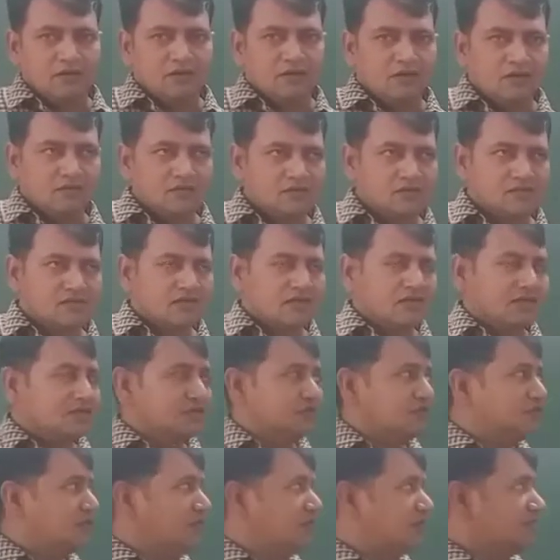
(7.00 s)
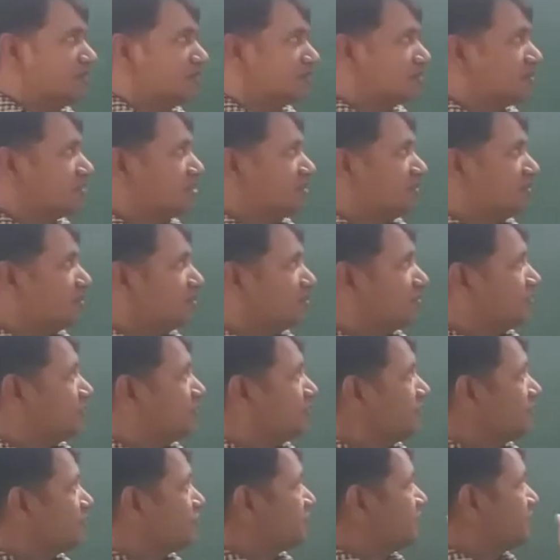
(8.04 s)
in this class we will discuss about
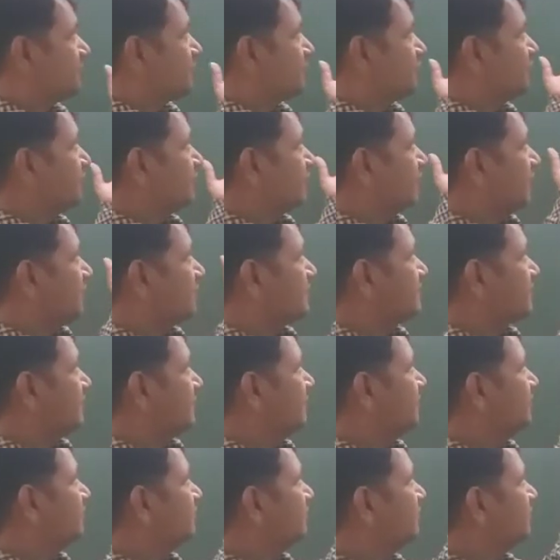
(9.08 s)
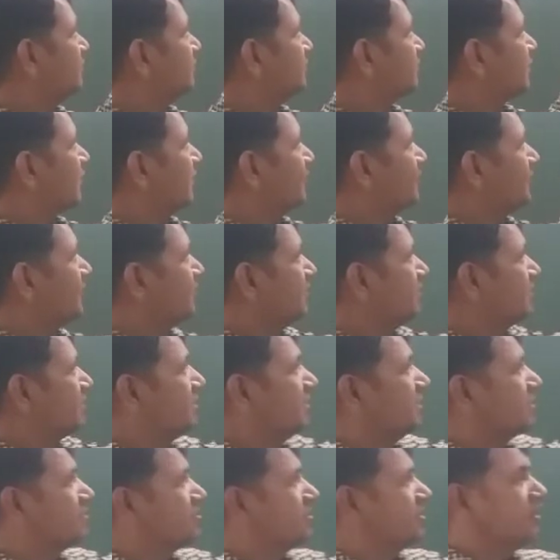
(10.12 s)
the first chapter of class 10, chemical
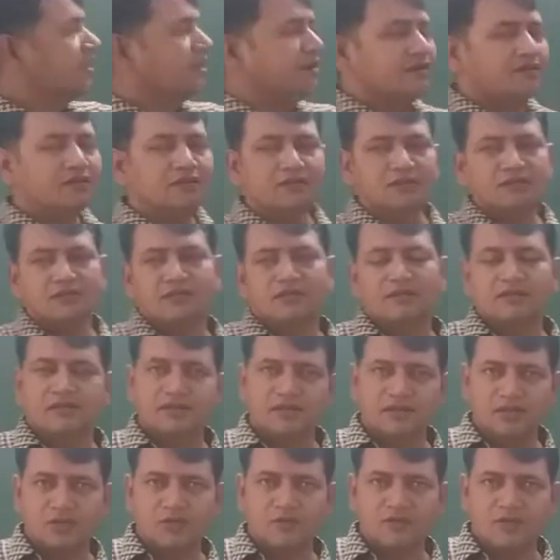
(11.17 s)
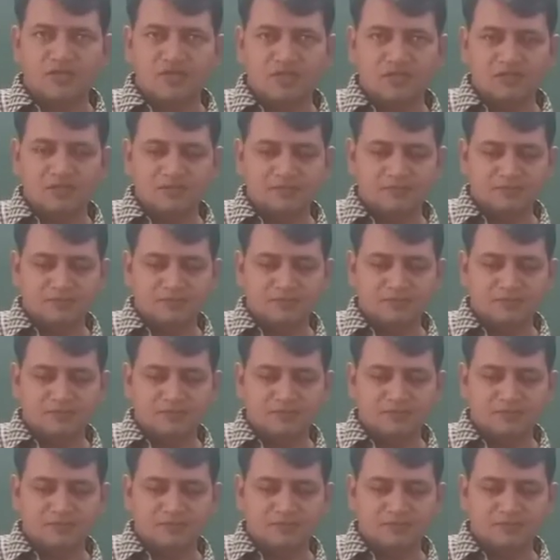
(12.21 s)
reaction and equation.